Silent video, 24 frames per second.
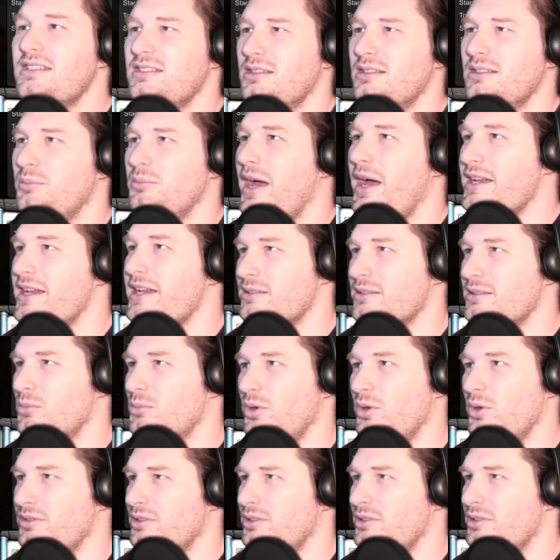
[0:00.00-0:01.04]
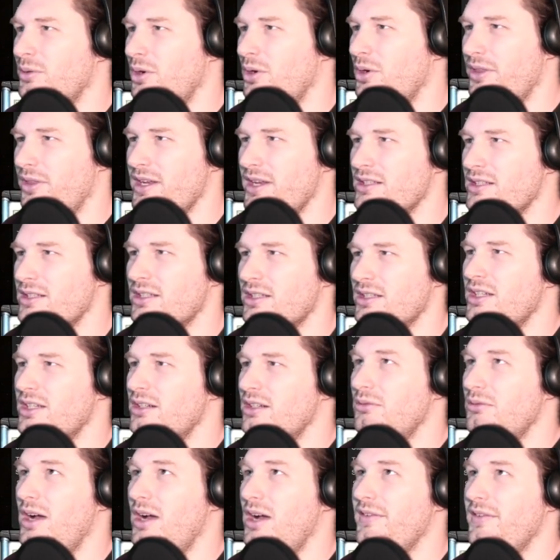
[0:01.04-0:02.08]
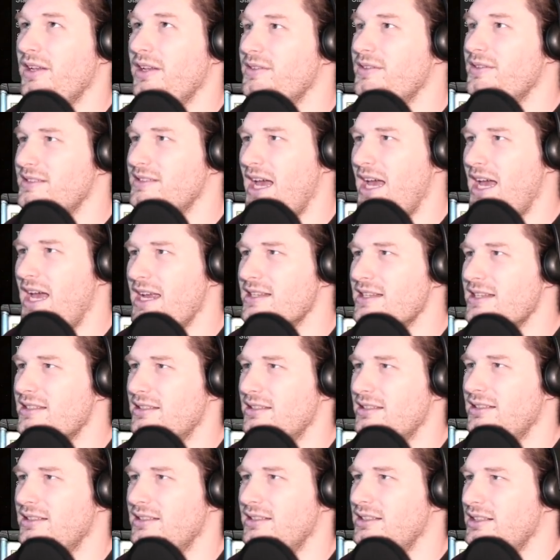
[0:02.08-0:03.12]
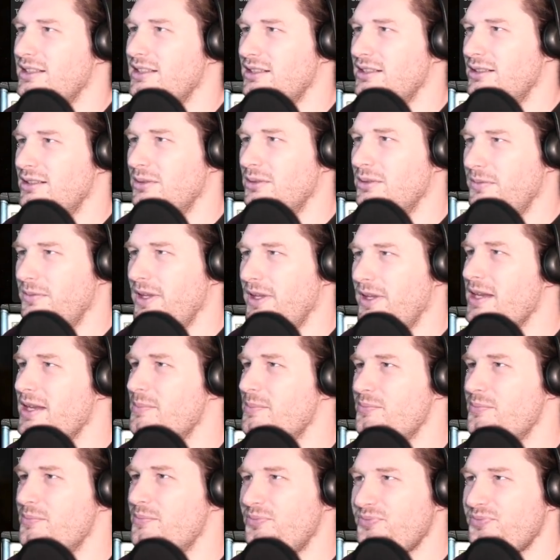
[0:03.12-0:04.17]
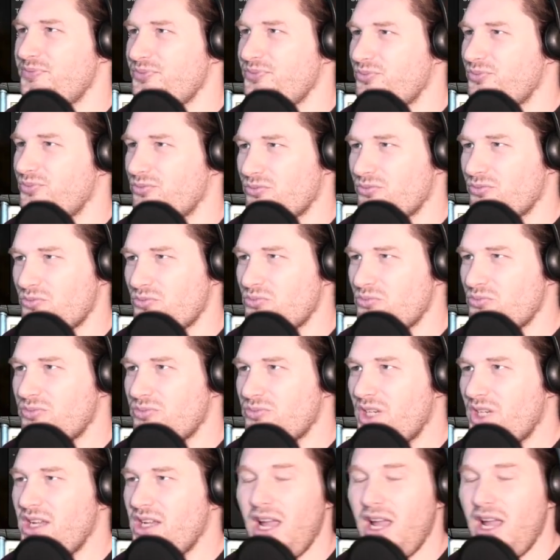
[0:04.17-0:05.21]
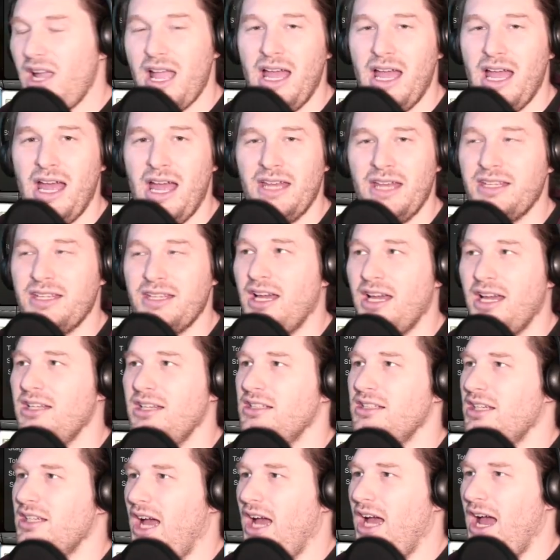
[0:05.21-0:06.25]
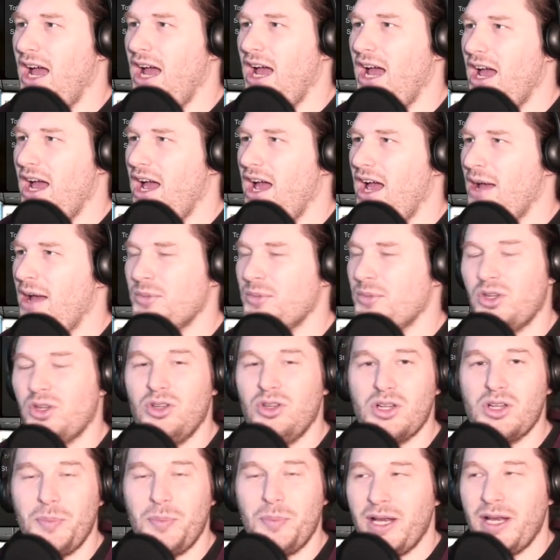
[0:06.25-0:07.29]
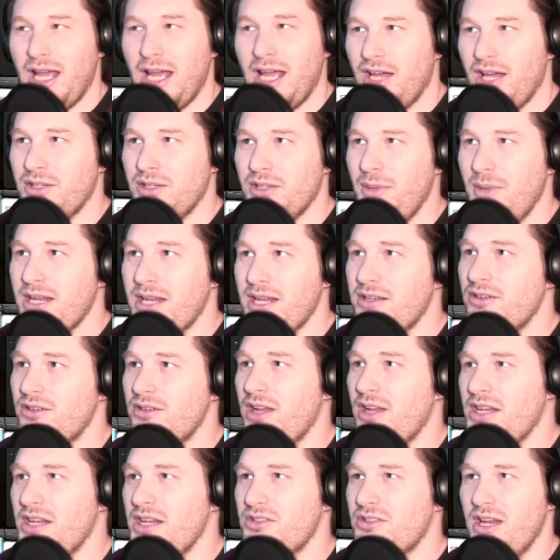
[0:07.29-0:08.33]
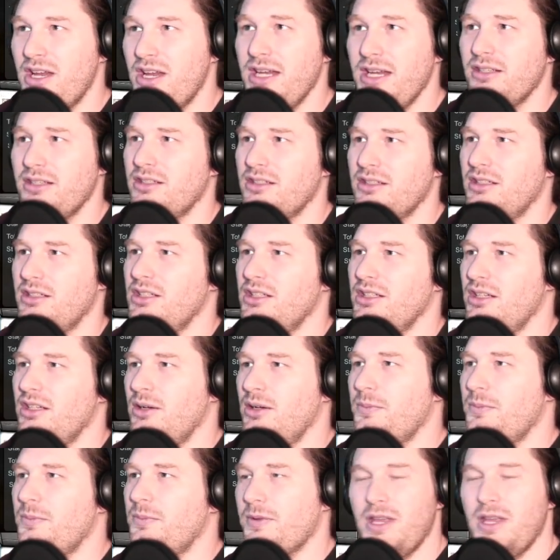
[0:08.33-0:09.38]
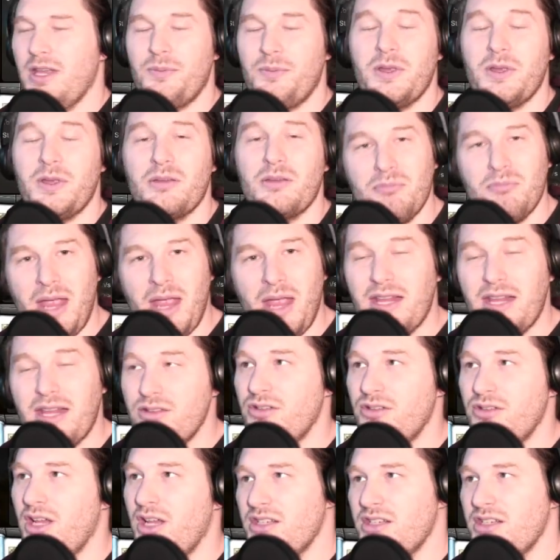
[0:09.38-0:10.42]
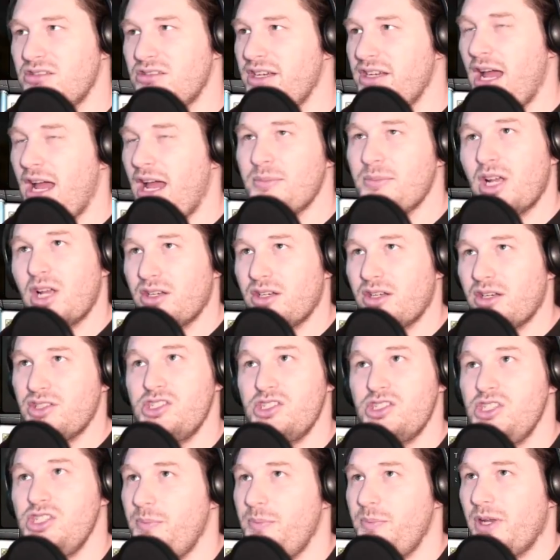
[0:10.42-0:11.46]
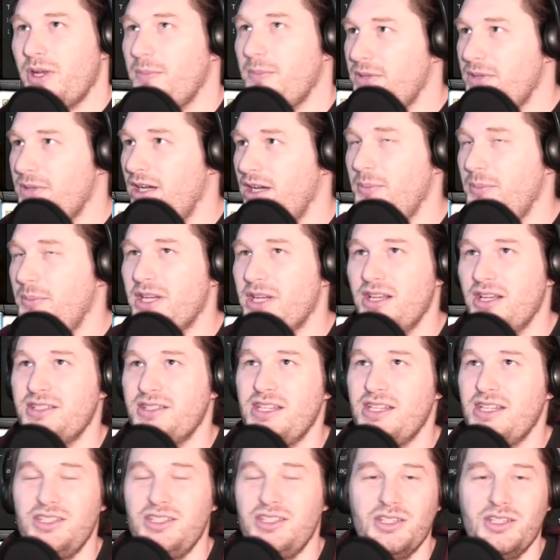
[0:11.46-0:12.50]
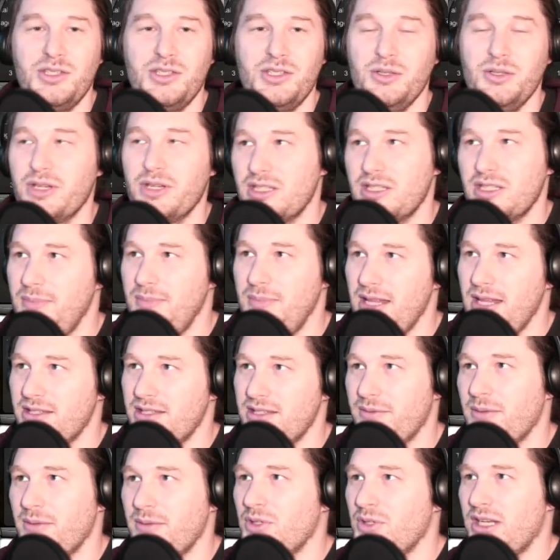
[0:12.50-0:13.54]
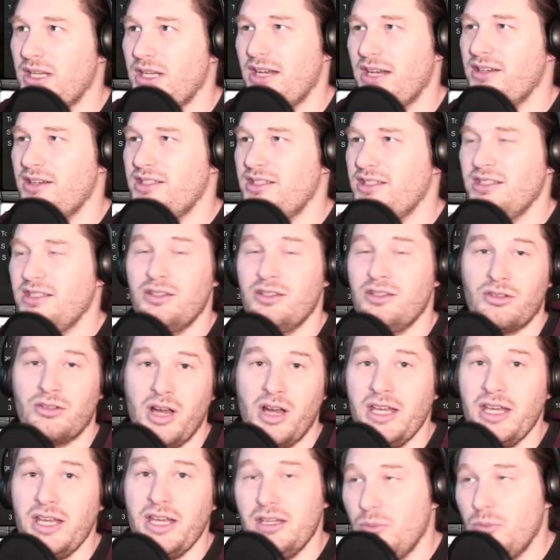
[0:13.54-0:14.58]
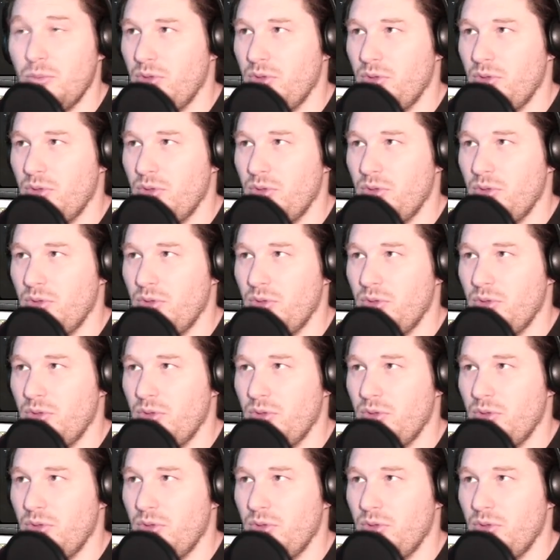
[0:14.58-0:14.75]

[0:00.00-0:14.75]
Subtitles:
to buy some more things, we'll have enough science, hopefully. And I'm going to look up on how to make uranitride. Hopefully, if we can make uranitride, I'm not going to ship it up there because that's just too expensive. I'm going to guarantee uranium